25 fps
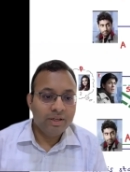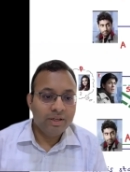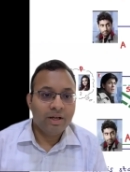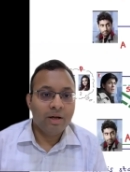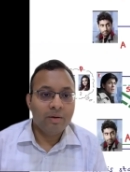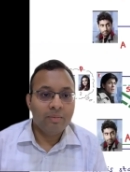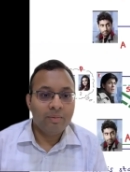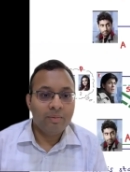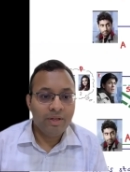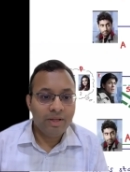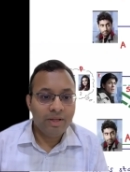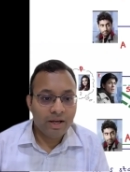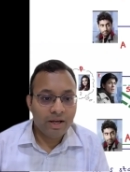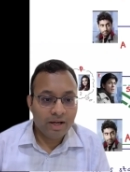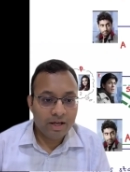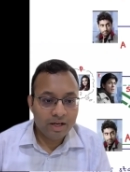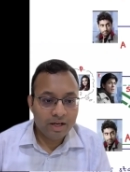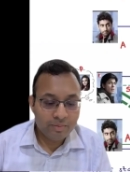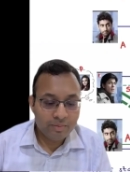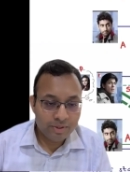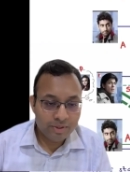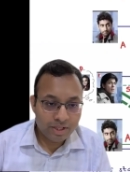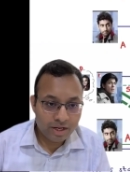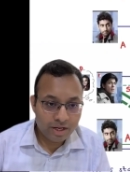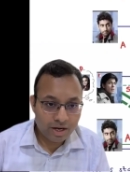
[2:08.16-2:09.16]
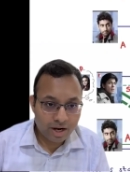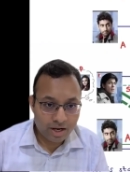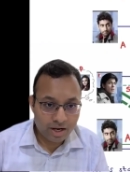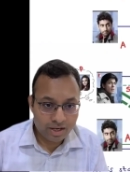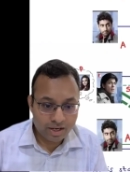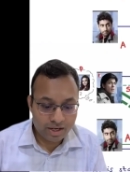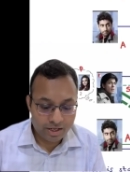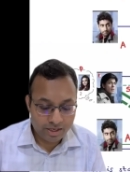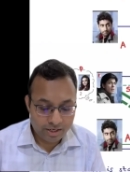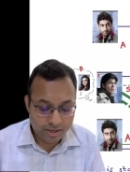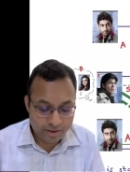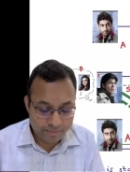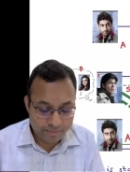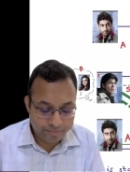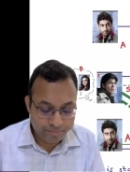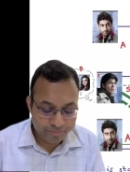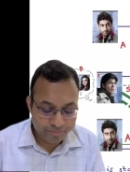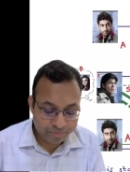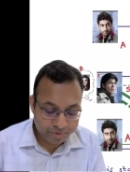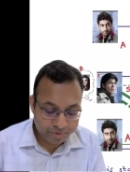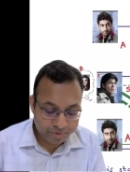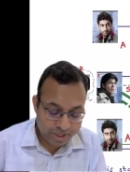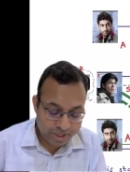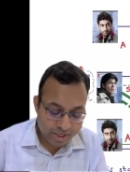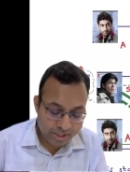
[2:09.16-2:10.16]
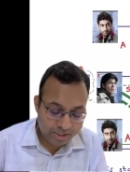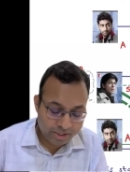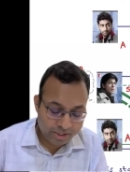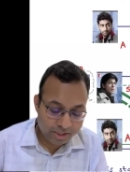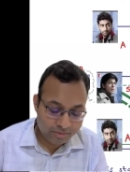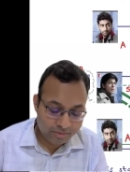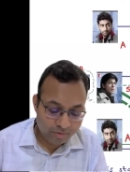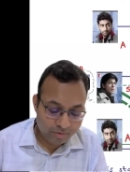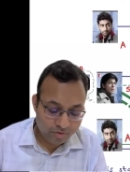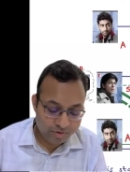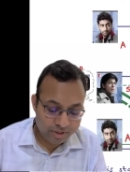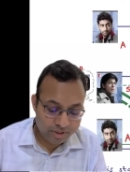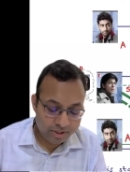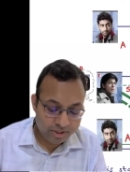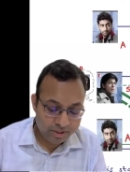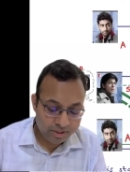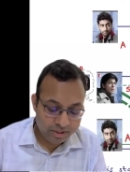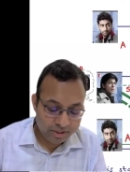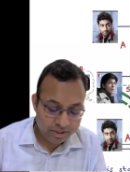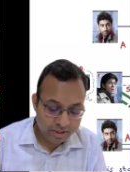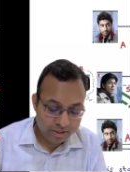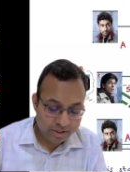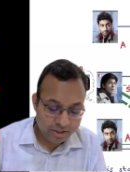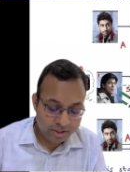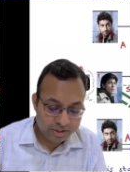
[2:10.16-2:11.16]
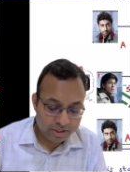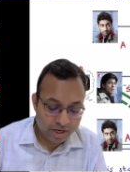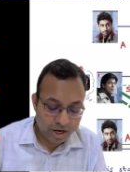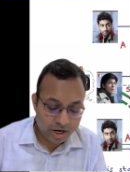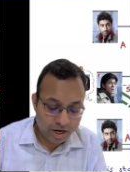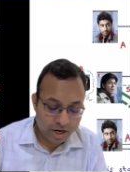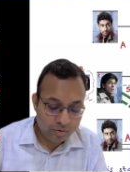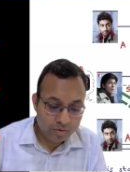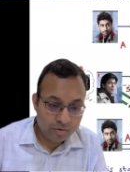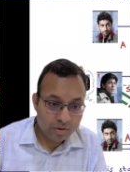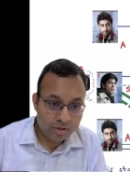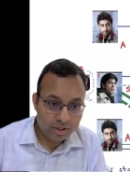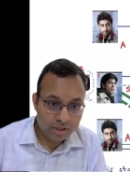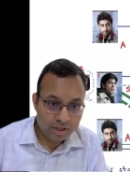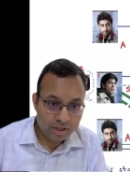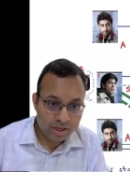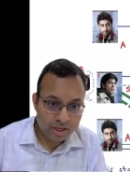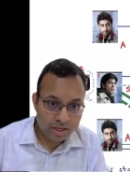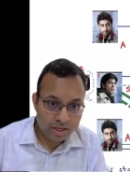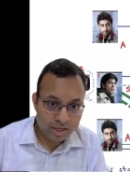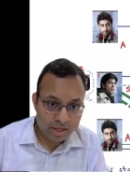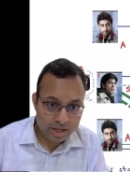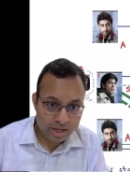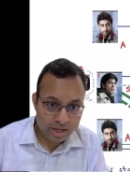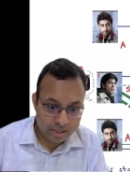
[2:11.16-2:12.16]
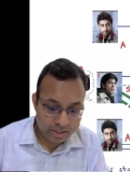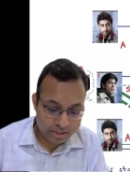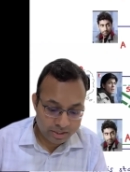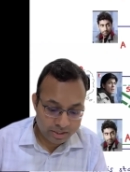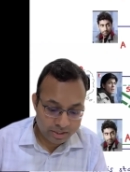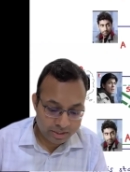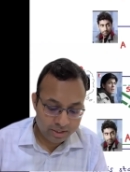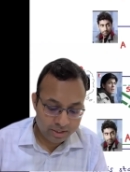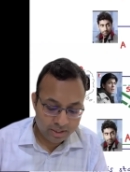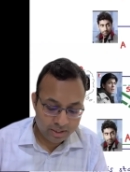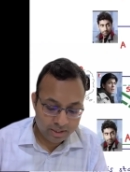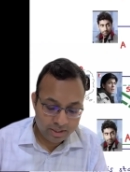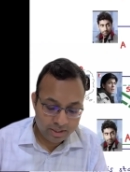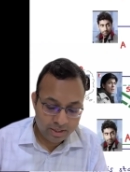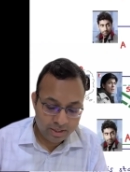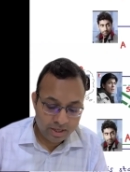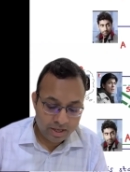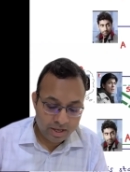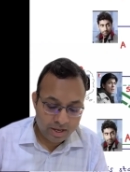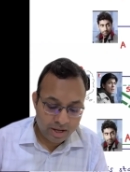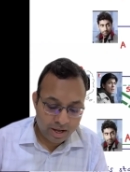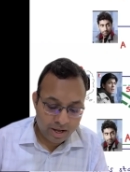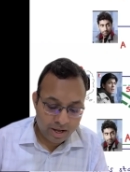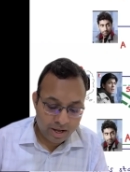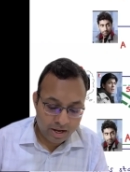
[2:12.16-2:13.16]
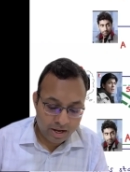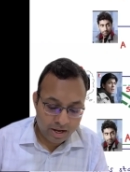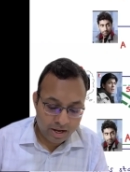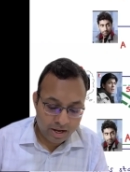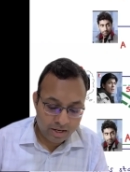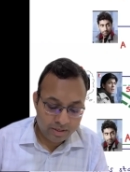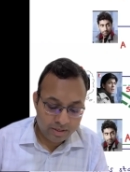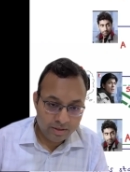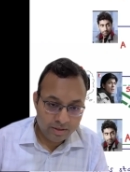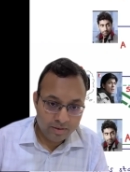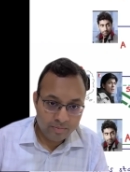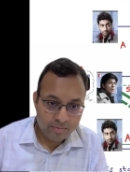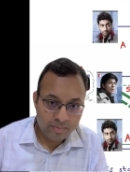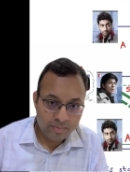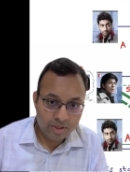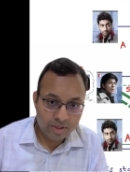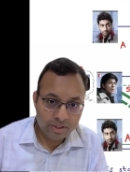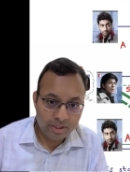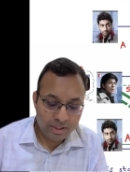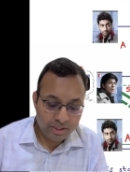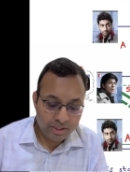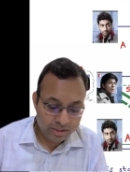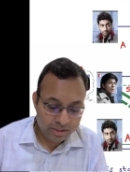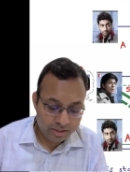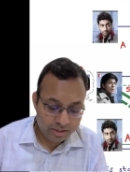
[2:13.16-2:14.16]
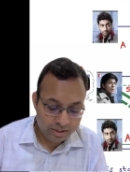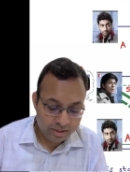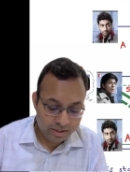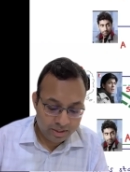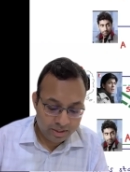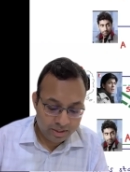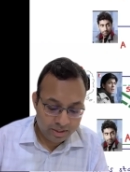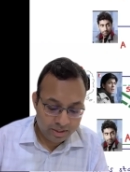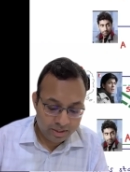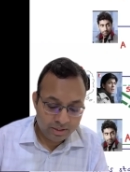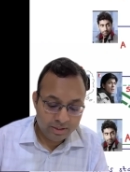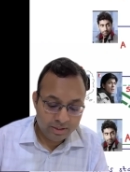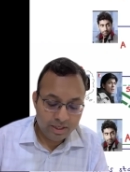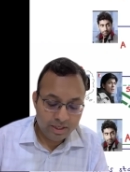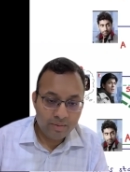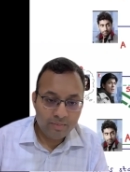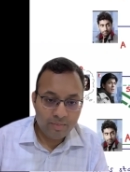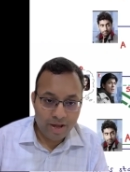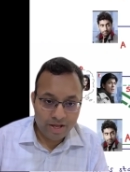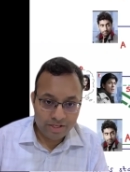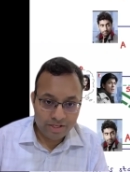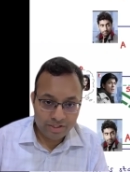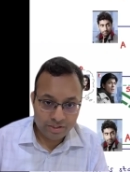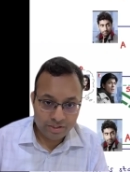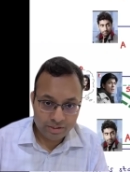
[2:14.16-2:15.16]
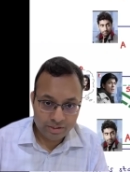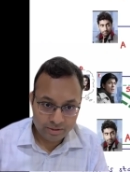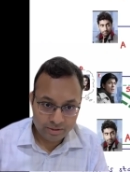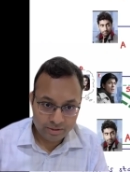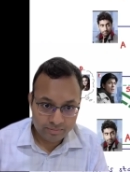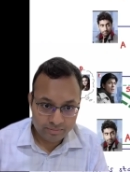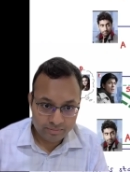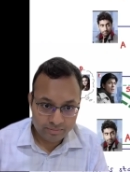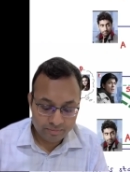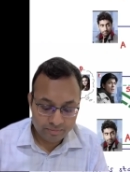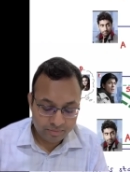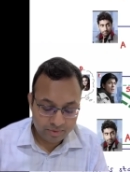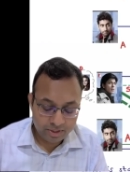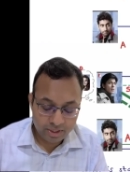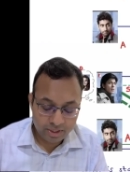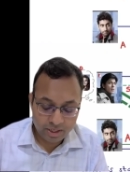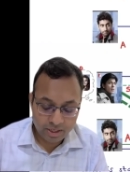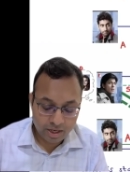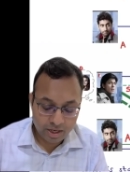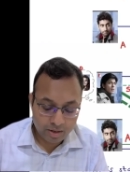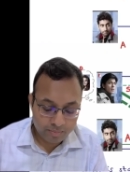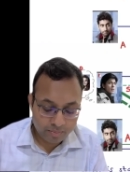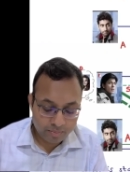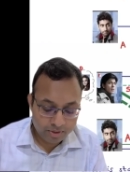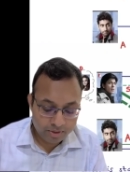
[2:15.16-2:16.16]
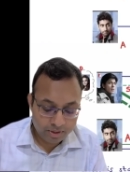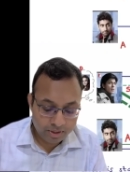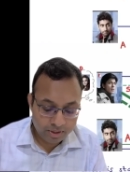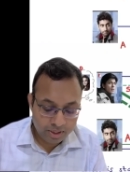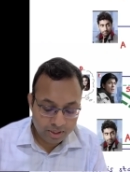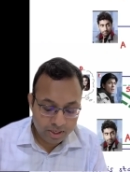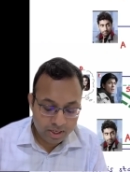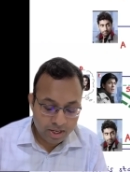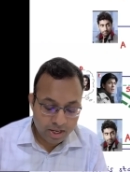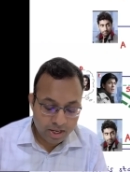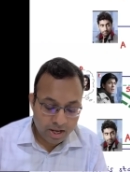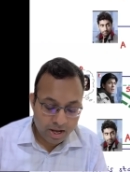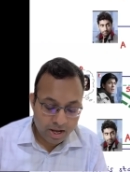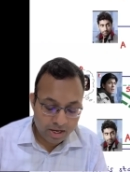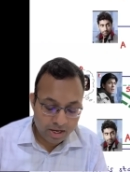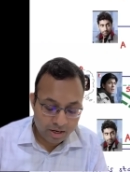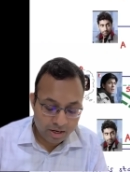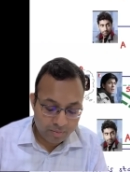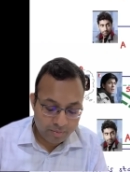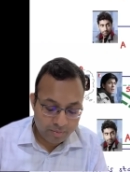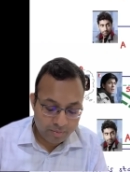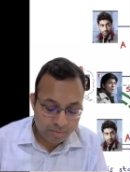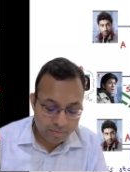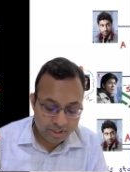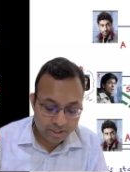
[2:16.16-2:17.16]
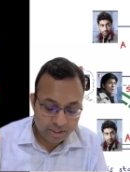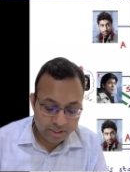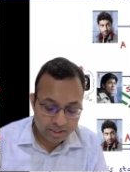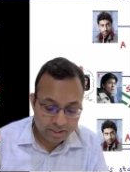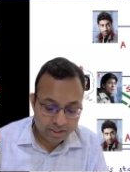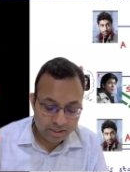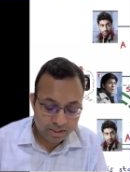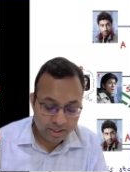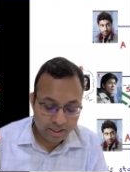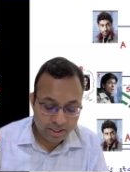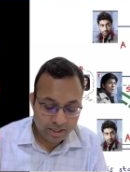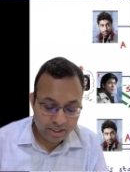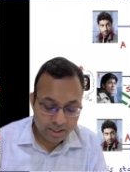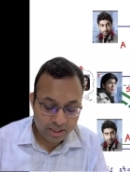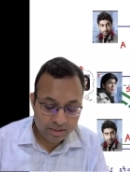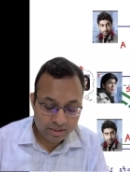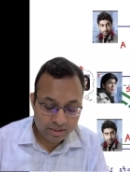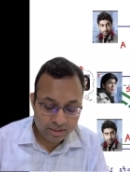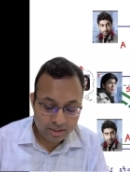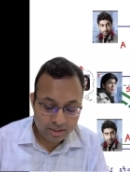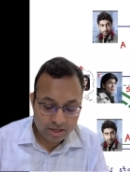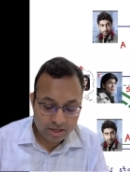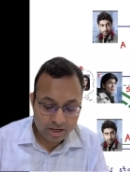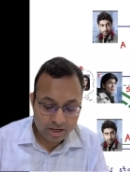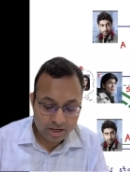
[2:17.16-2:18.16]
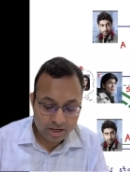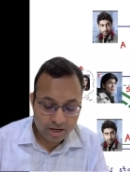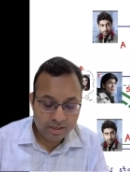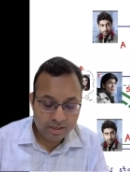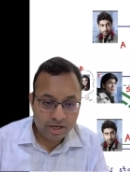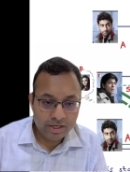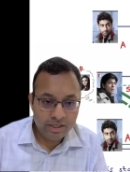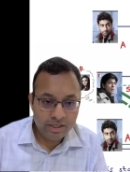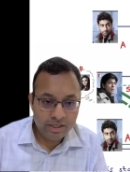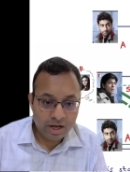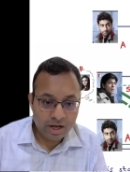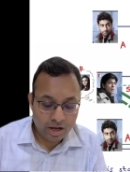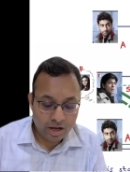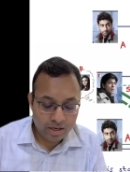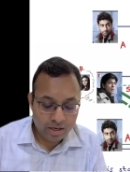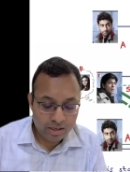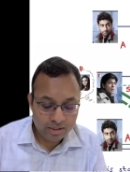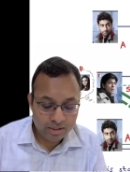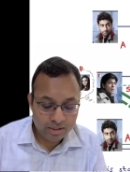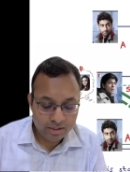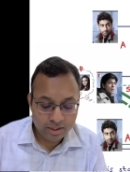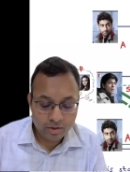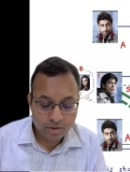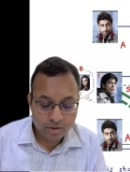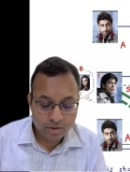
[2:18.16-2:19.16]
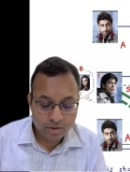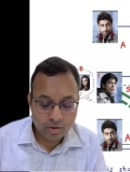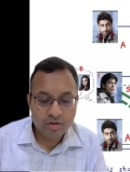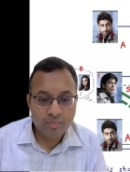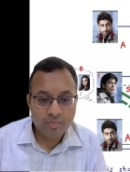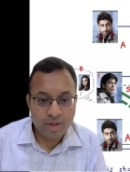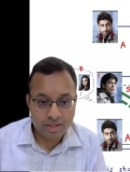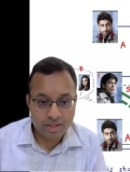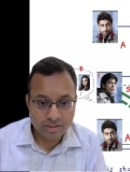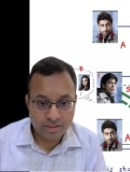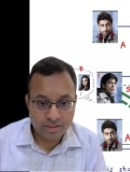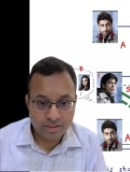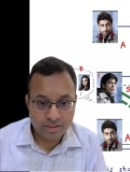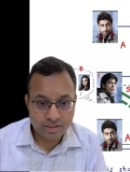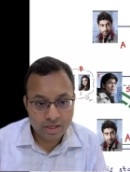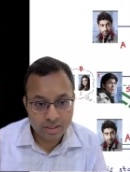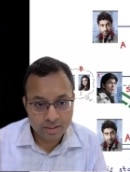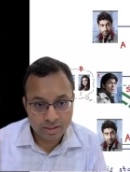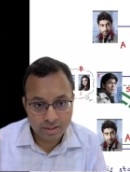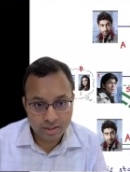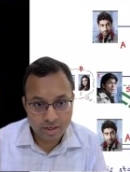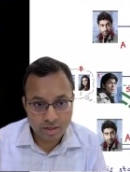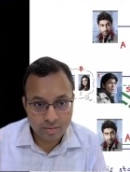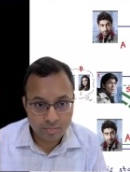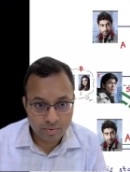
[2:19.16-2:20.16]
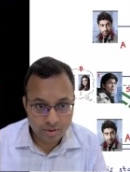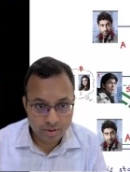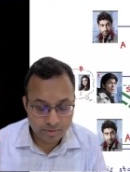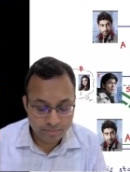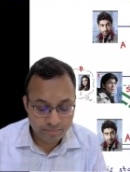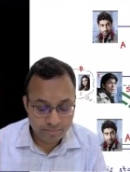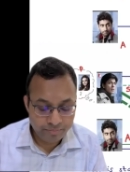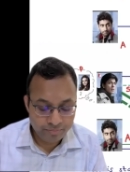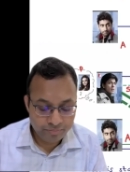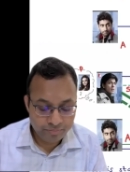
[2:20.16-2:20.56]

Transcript: Kabhi Alvida Na Kehna. In this movie, Shah Rukh, S and Preity, they are matched. They're a couple and Abhishek A and Rani R, they're also matched, another couple.